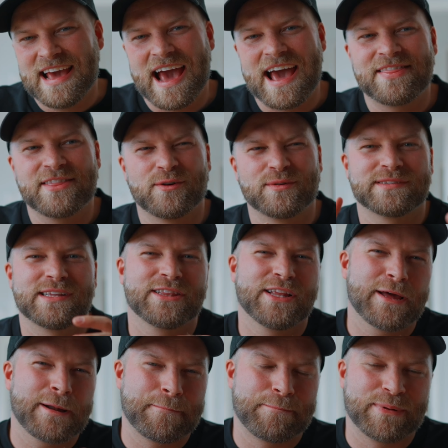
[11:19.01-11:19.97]
And there was a
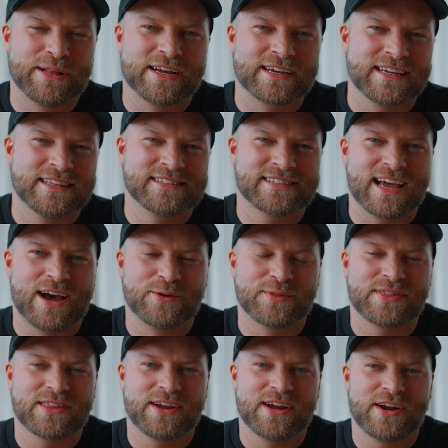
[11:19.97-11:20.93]
lot of plugins
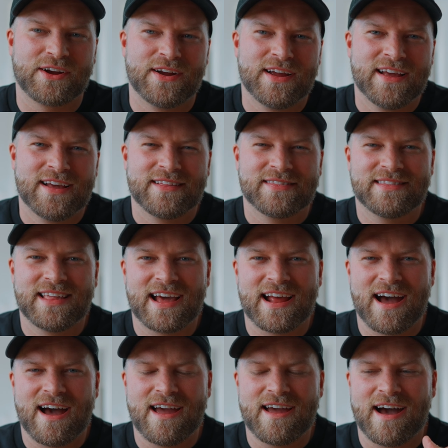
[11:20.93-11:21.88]
out there
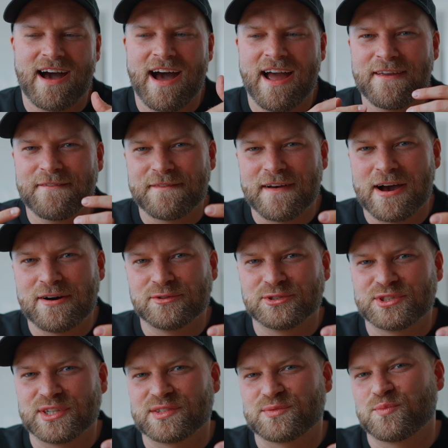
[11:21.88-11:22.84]
that I
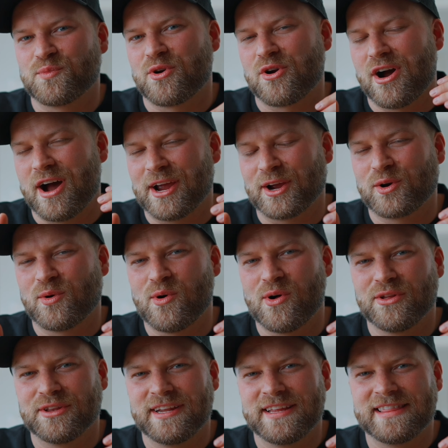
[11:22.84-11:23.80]
found just weren't high
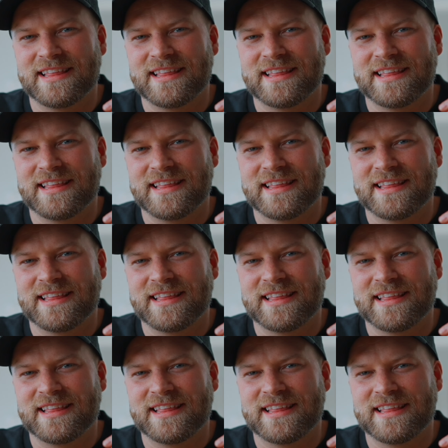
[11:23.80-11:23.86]
quality.